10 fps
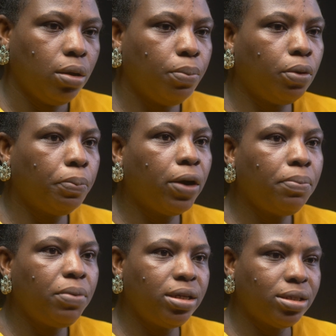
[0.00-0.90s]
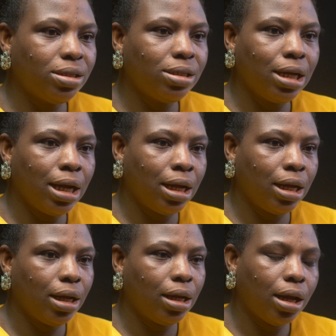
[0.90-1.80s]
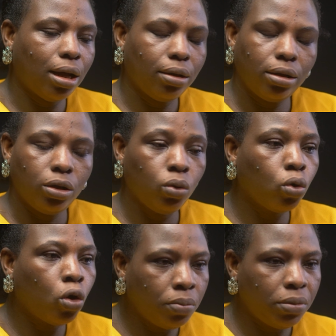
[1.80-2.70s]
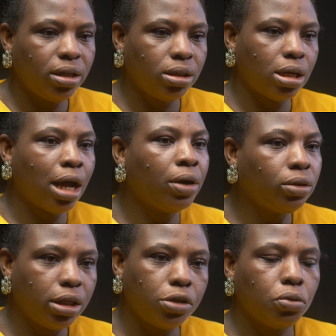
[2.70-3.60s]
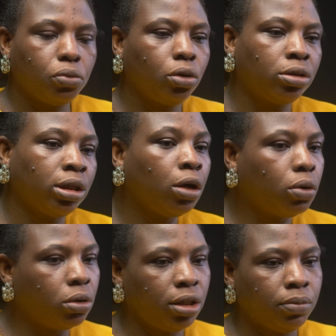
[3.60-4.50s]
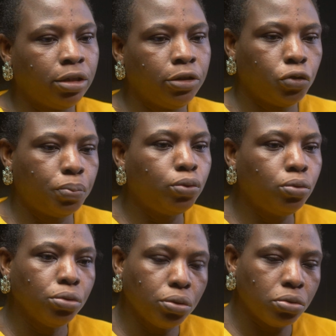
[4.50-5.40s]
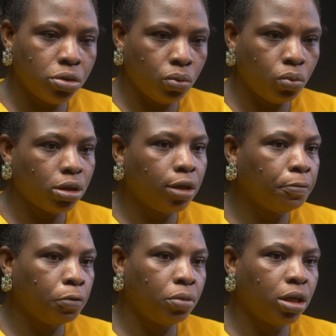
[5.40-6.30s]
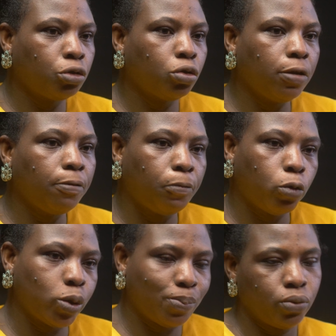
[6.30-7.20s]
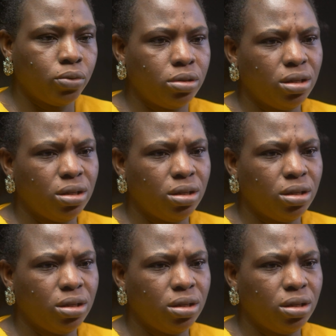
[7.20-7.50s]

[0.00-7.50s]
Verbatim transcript: But probably he says that it will come late, around 8 o'clock. He now called them that they should put glucose in water for me. I should take four spoons.